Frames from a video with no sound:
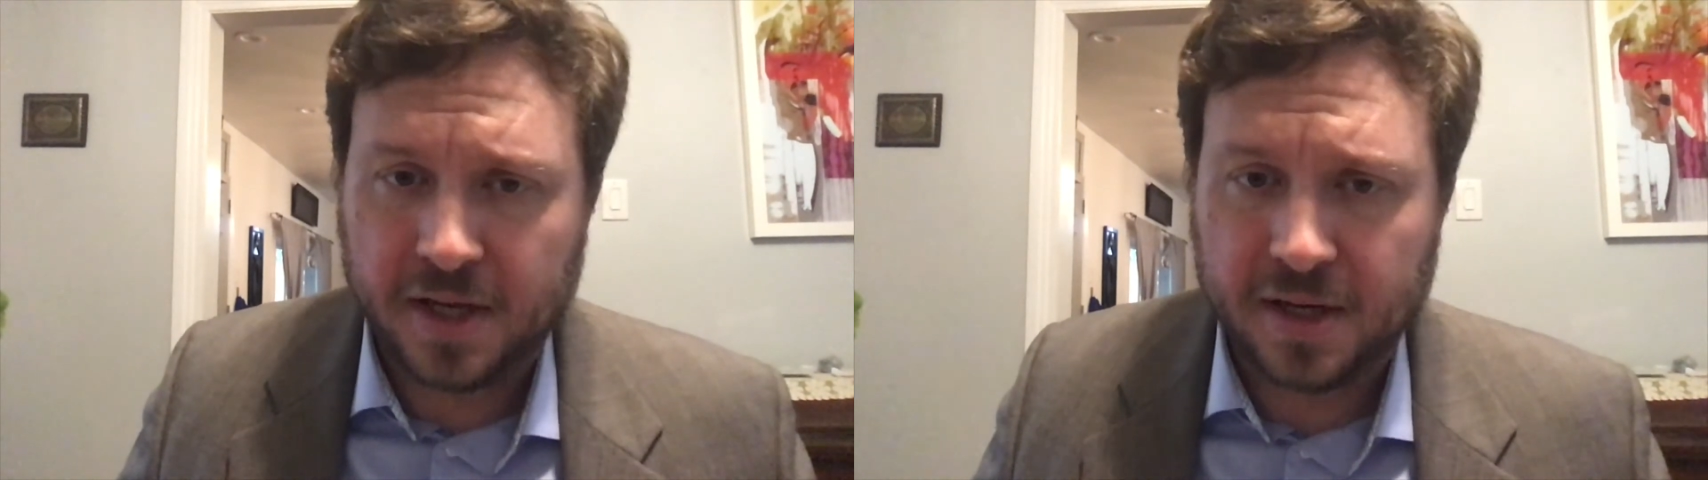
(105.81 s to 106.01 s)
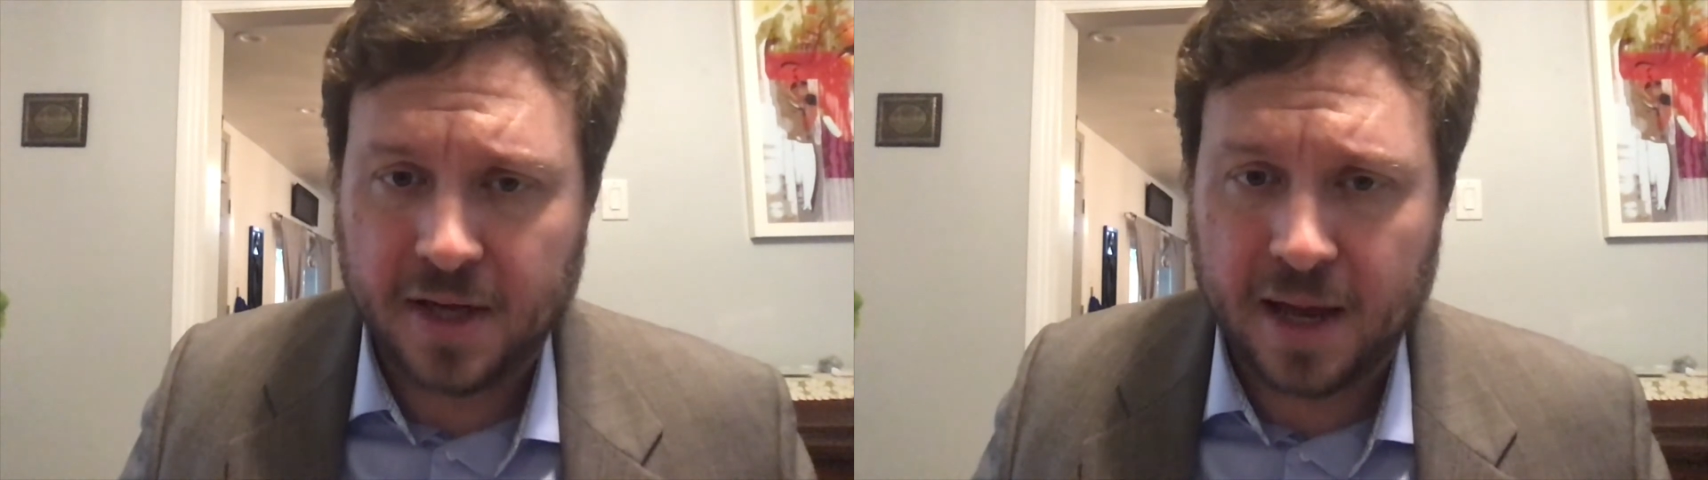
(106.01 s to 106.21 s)

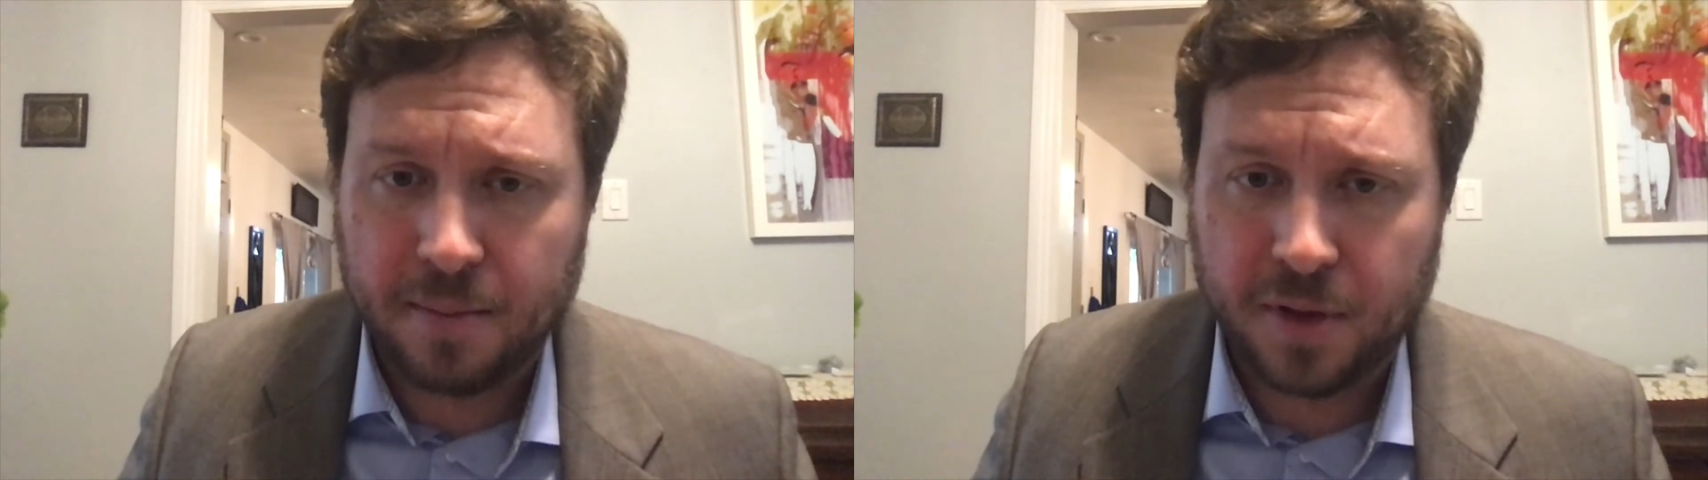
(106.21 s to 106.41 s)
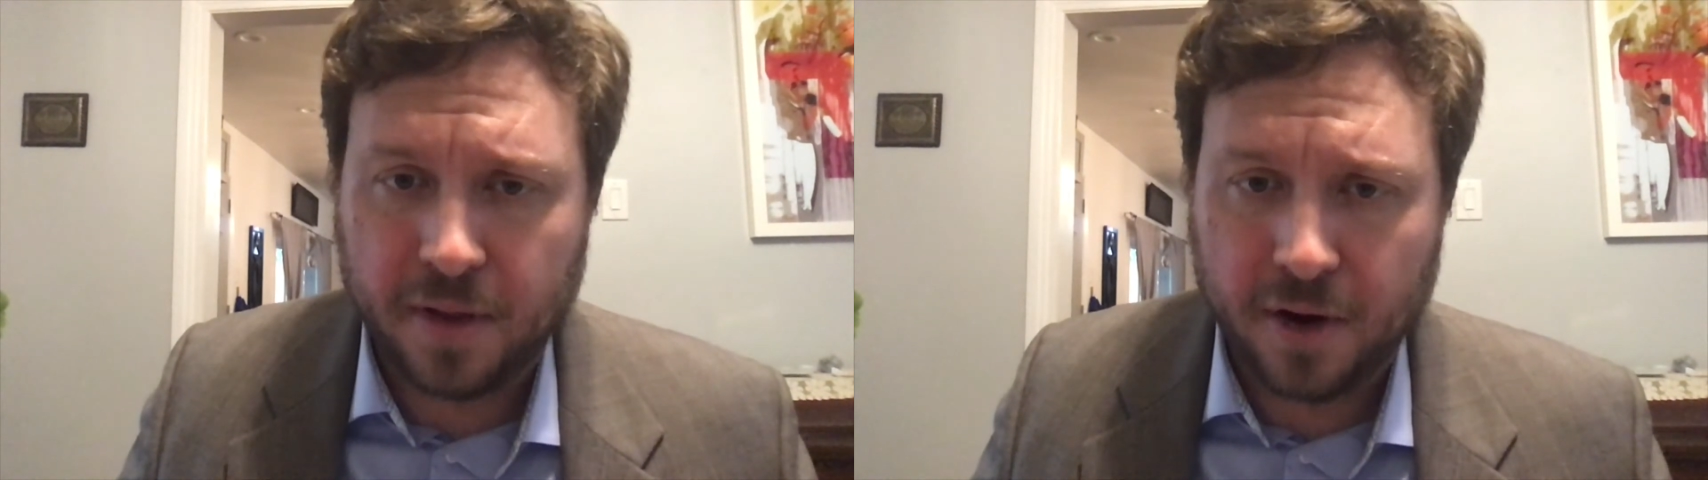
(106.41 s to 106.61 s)
and
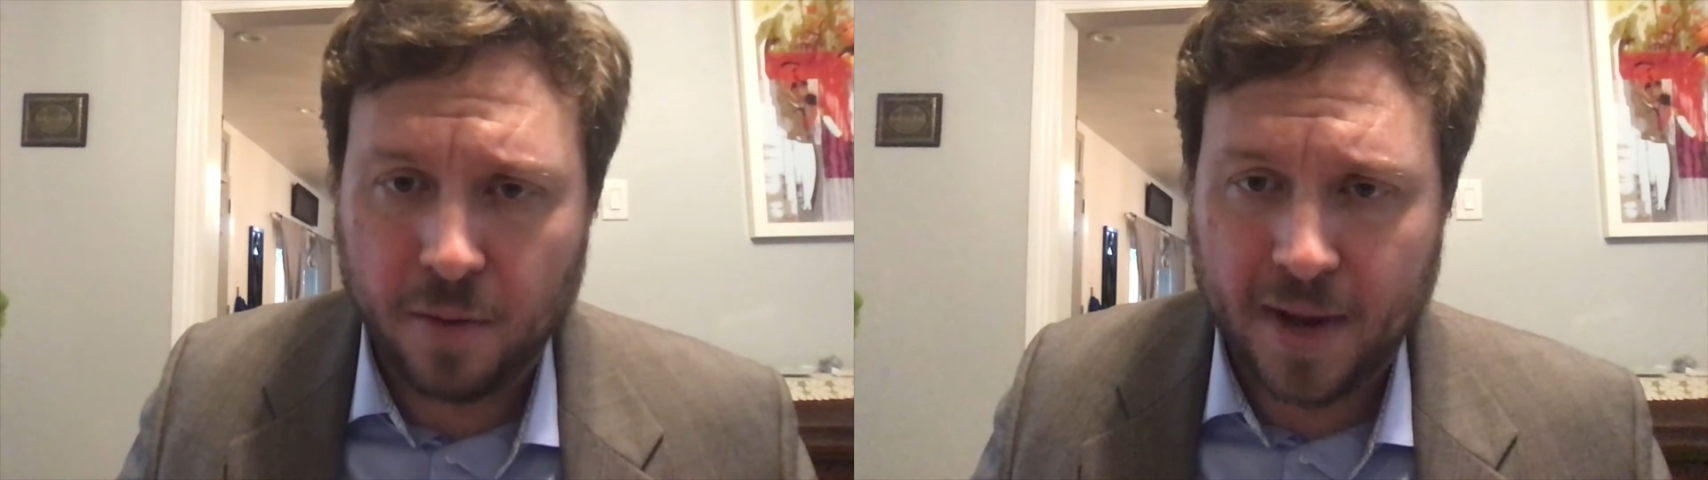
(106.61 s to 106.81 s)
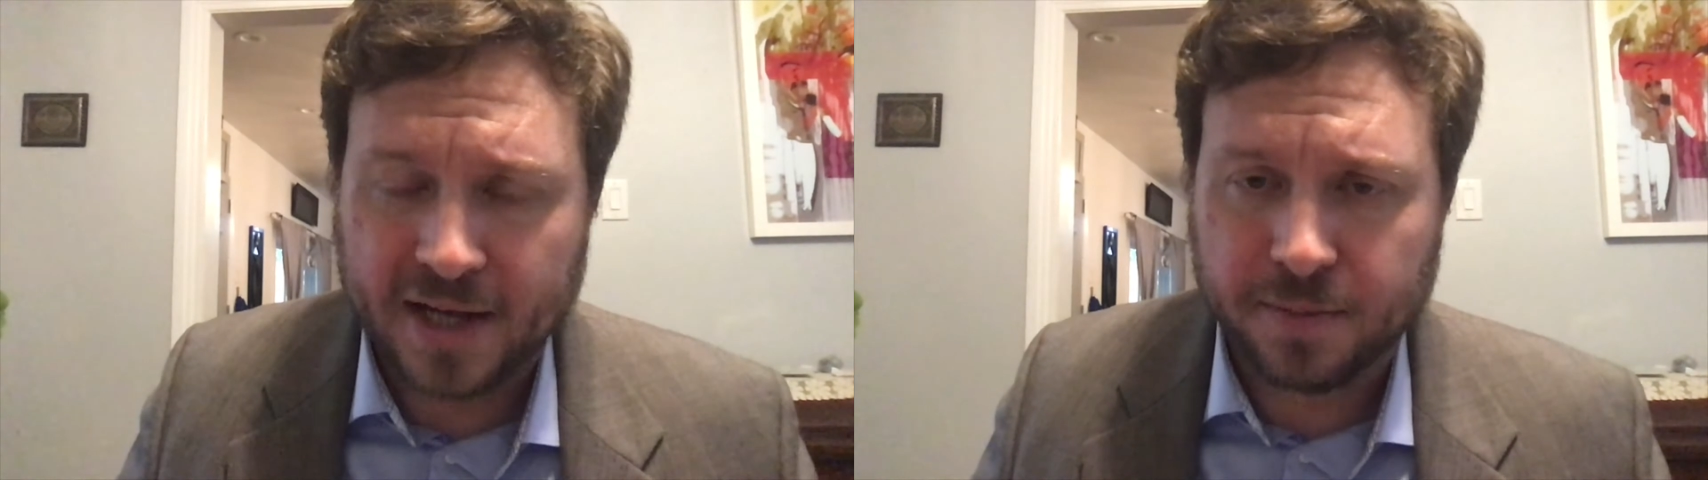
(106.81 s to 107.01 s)
kept
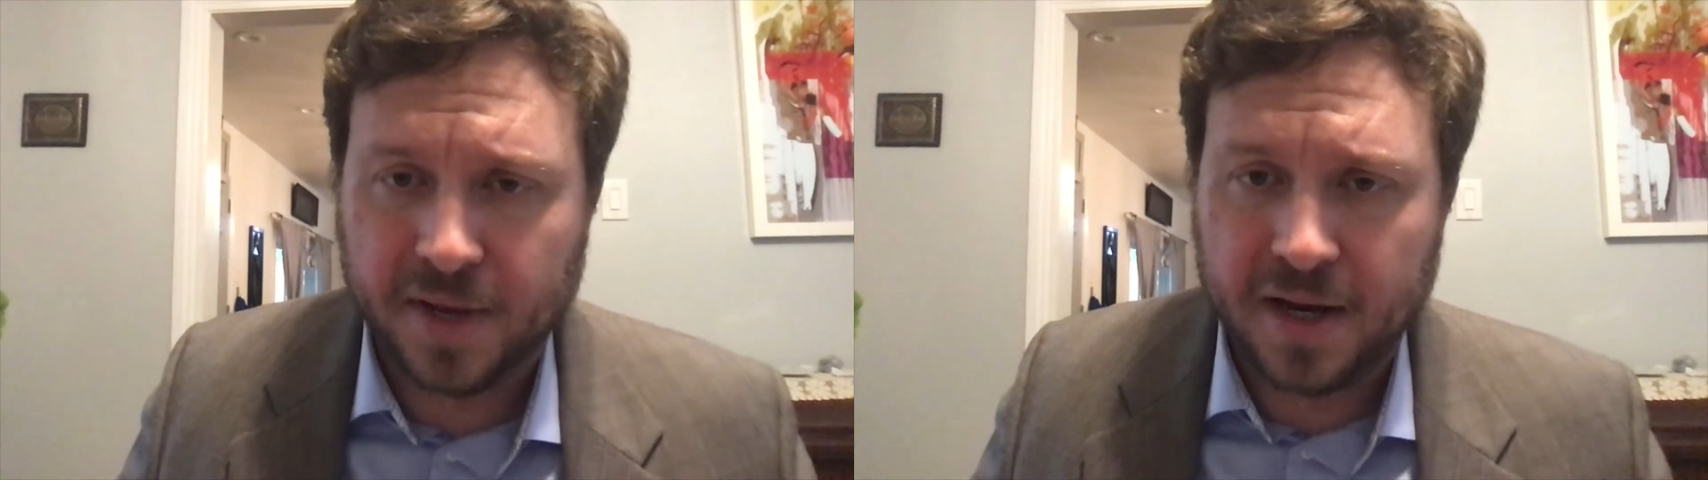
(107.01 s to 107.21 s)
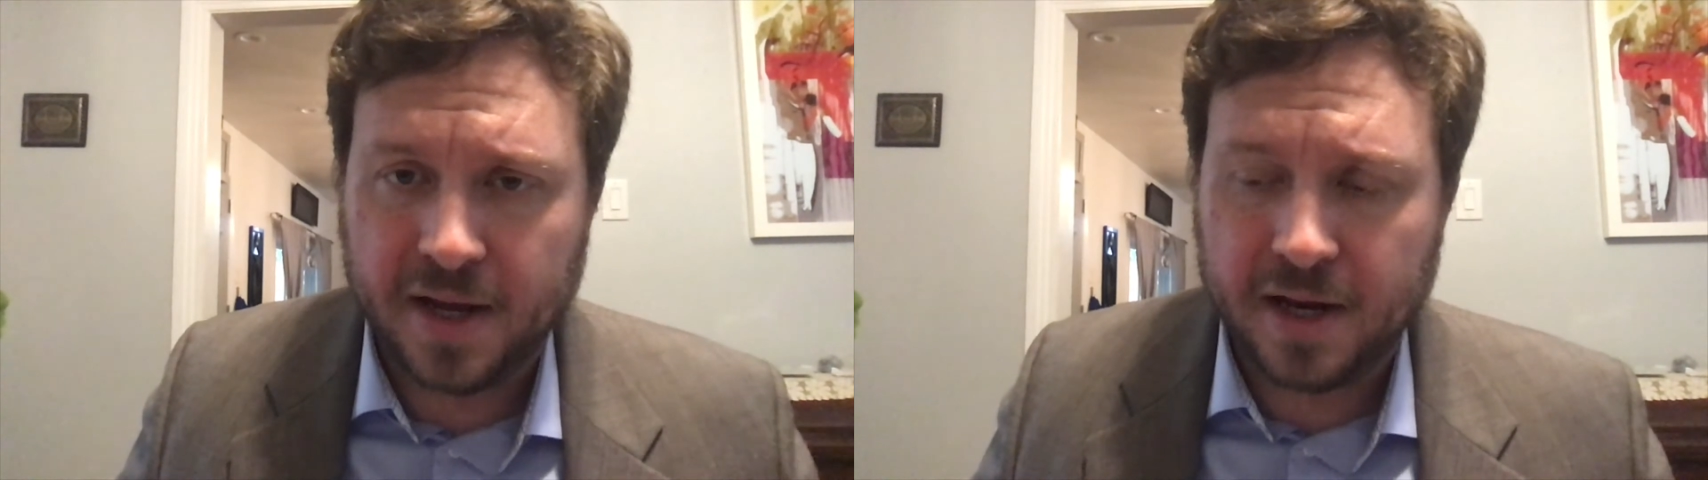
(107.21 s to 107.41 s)
their mask
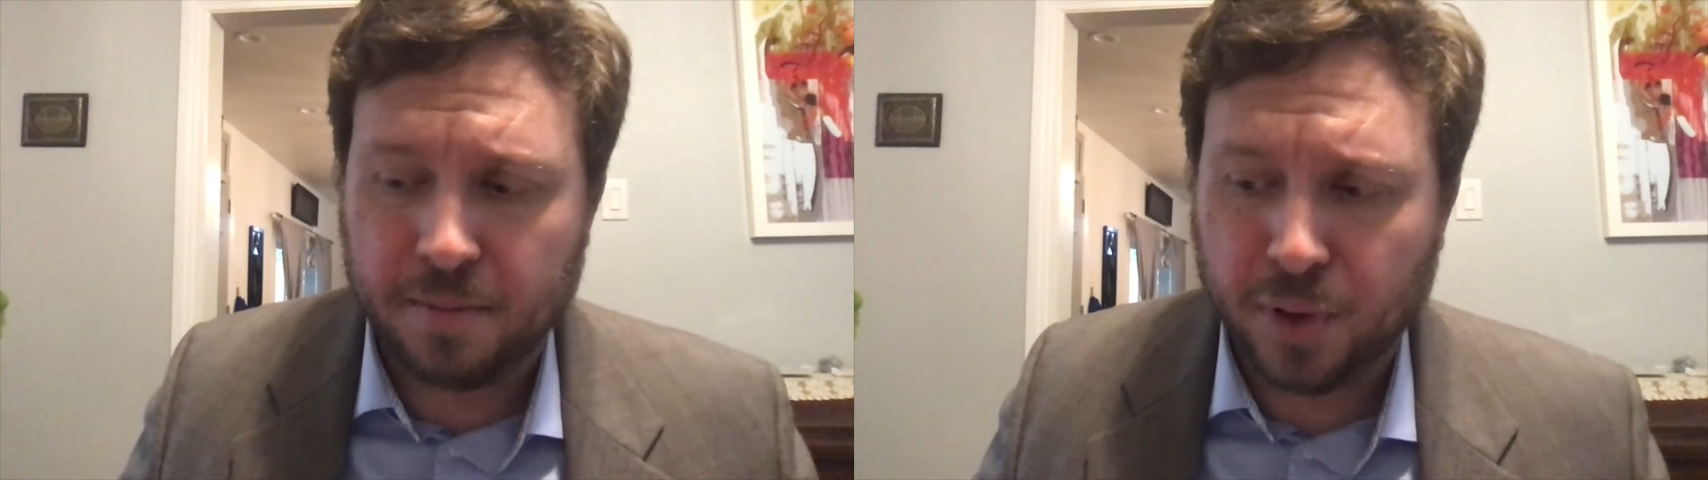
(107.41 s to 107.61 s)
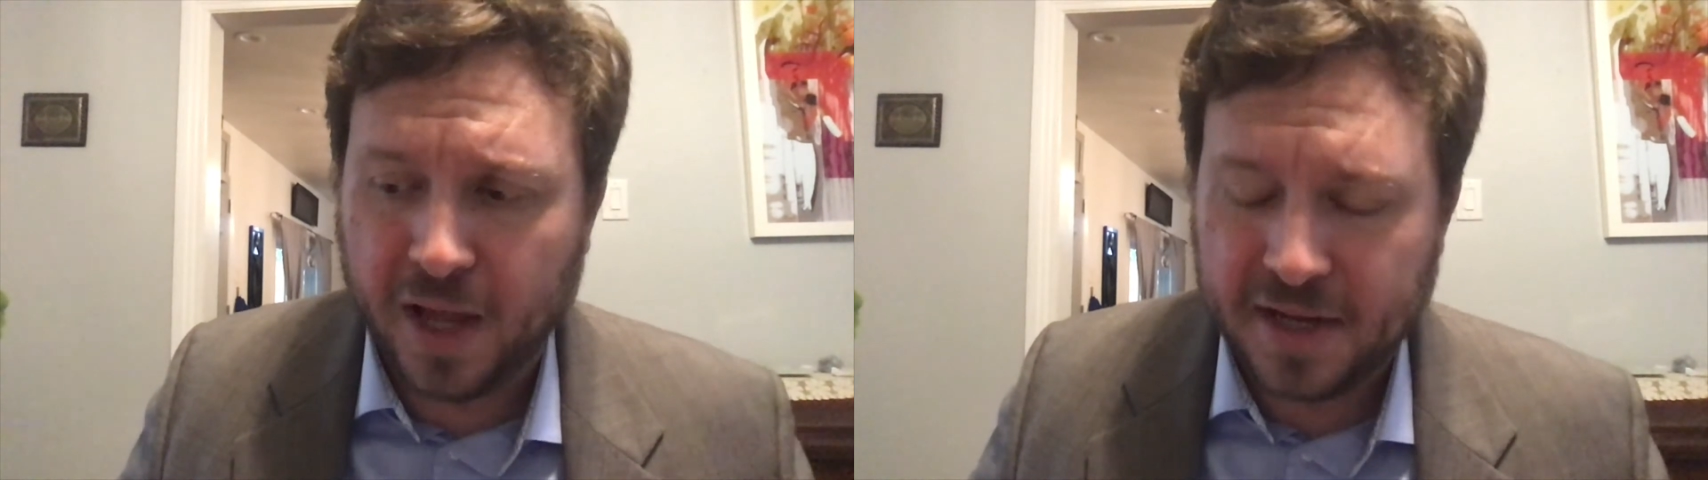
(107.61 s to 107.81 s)
mandate
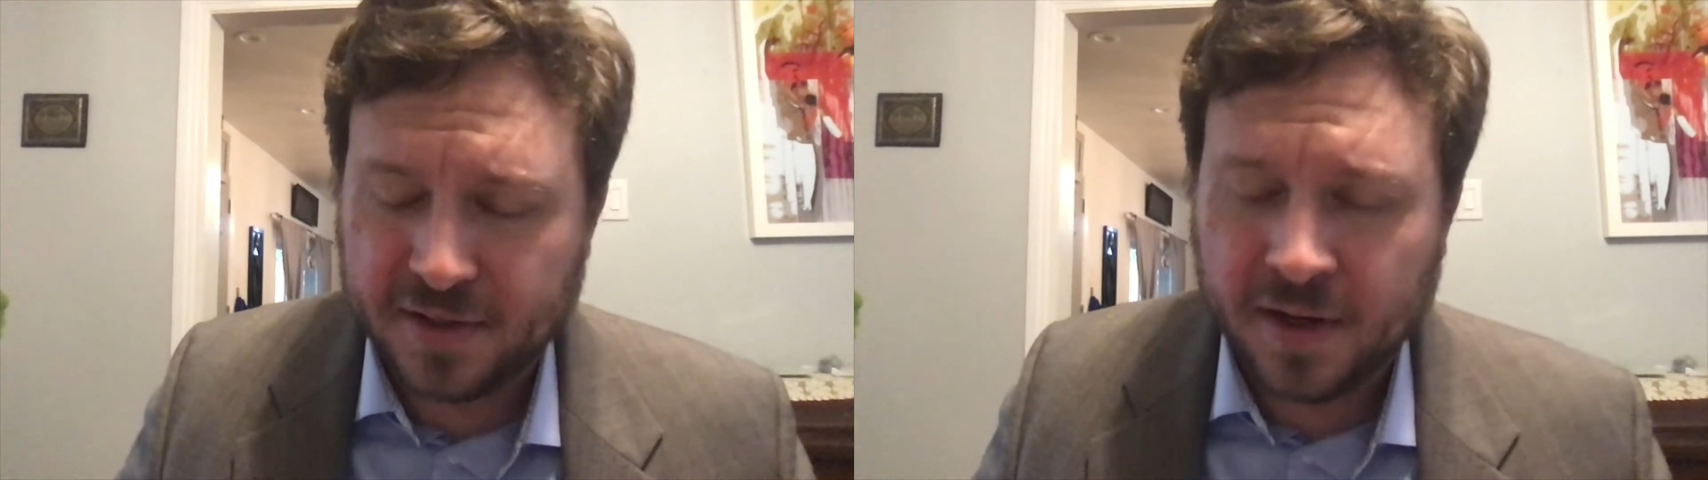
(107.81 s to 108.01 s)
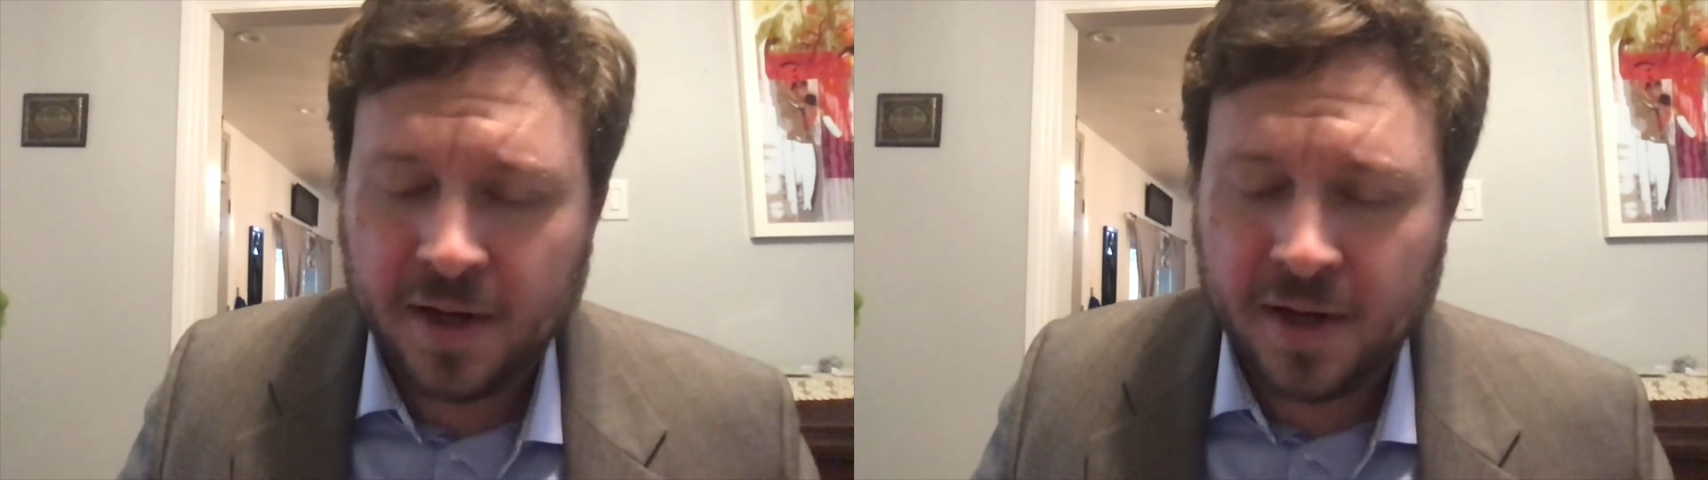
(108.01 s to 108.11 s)
in place,